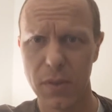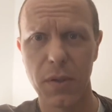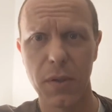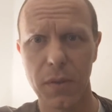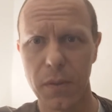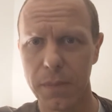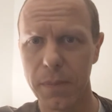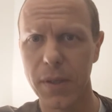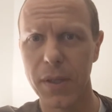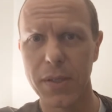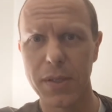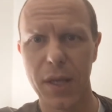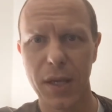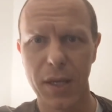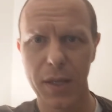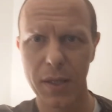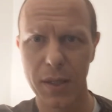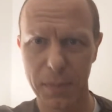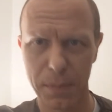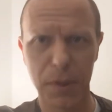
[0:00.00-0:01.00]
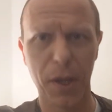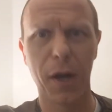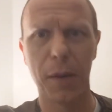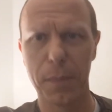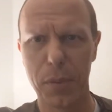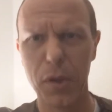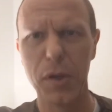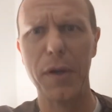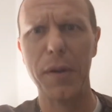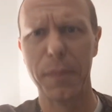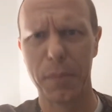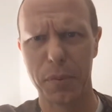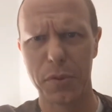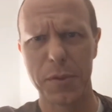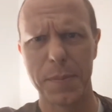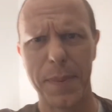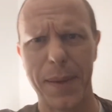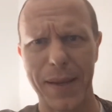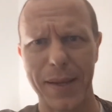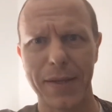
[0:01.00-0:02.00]
deer being taken to kind of put it in
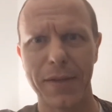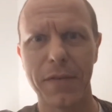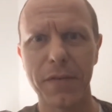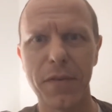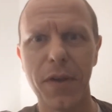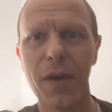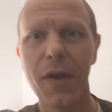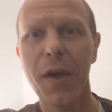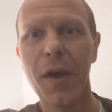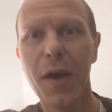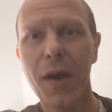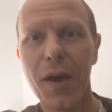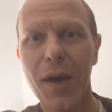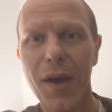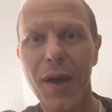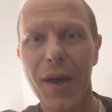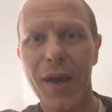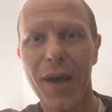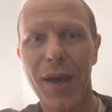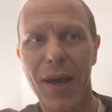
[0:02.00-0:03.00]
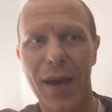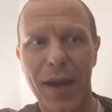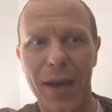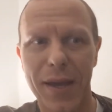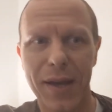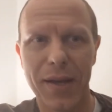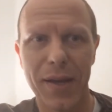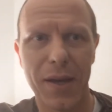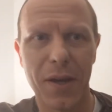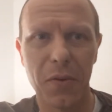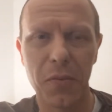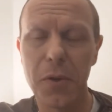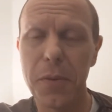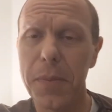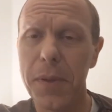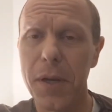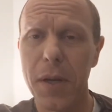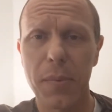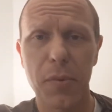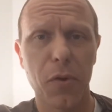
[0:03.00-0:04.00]
perspective. And uh, we'd
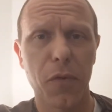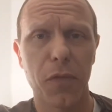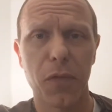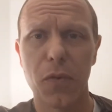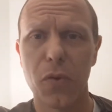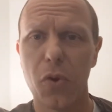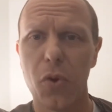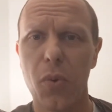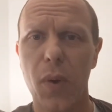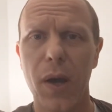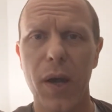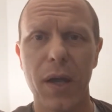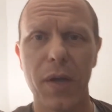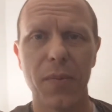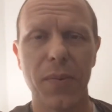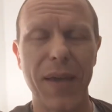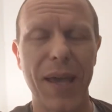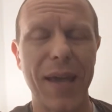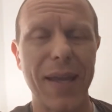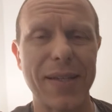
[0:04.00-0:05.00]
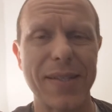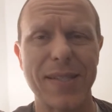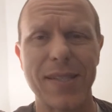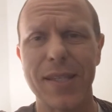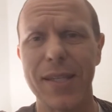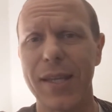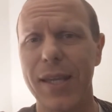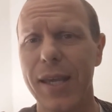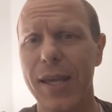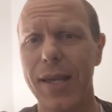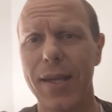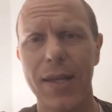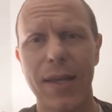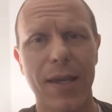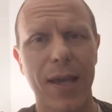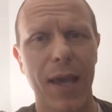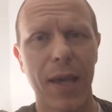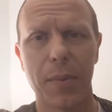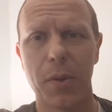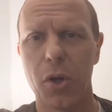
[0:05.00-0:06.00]
been up there for a little while. We hadn't seen any
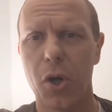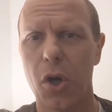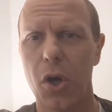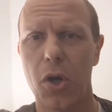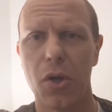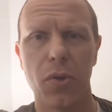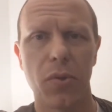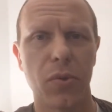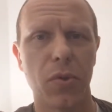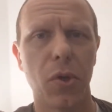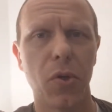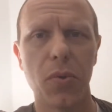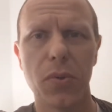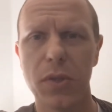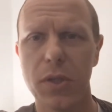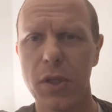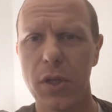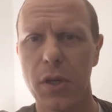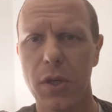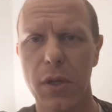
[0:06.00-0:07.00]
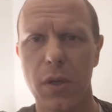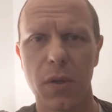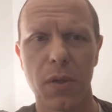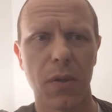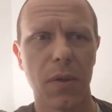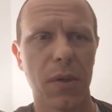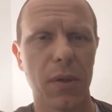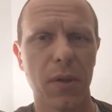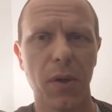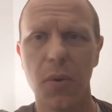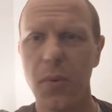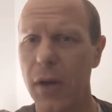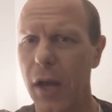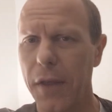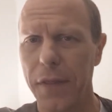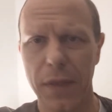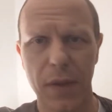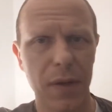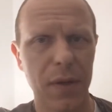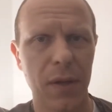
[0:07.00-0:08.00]
game at all. No deer, no
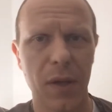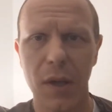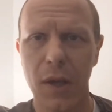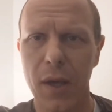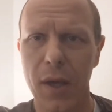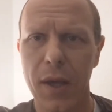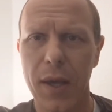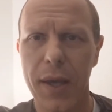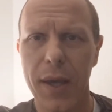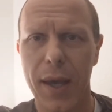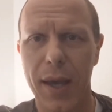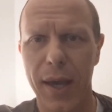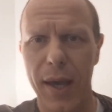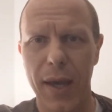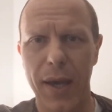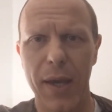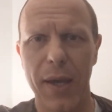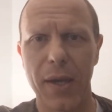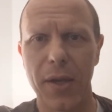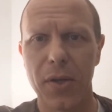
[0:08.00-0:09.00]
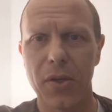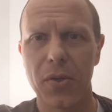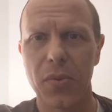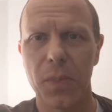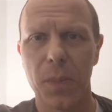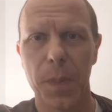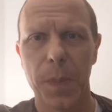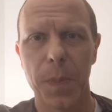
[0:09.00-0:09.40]
nothing. And